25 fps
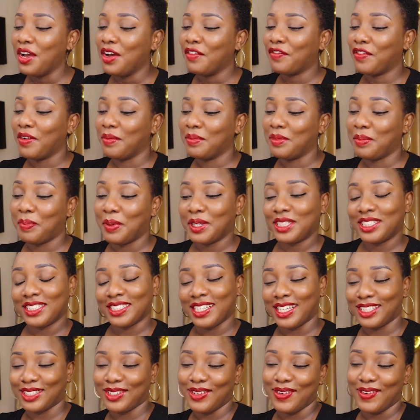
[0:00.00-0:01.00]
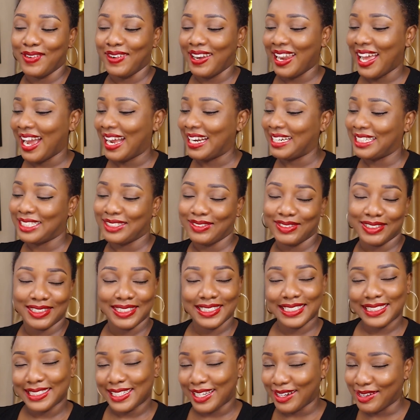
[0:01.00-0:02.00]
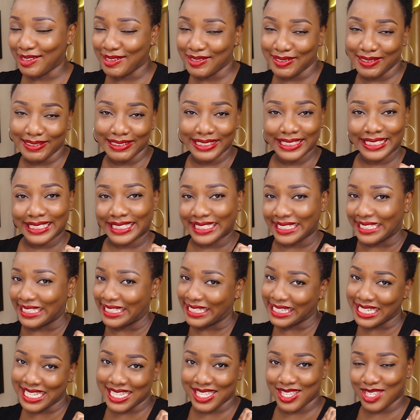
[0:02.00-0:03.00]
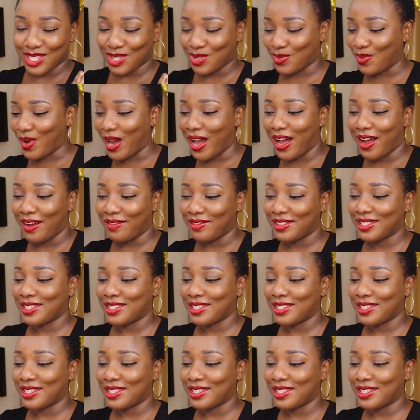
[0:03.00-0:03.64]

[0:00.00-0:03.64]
from the pictures I saw online, it was looking like all sleek and suave.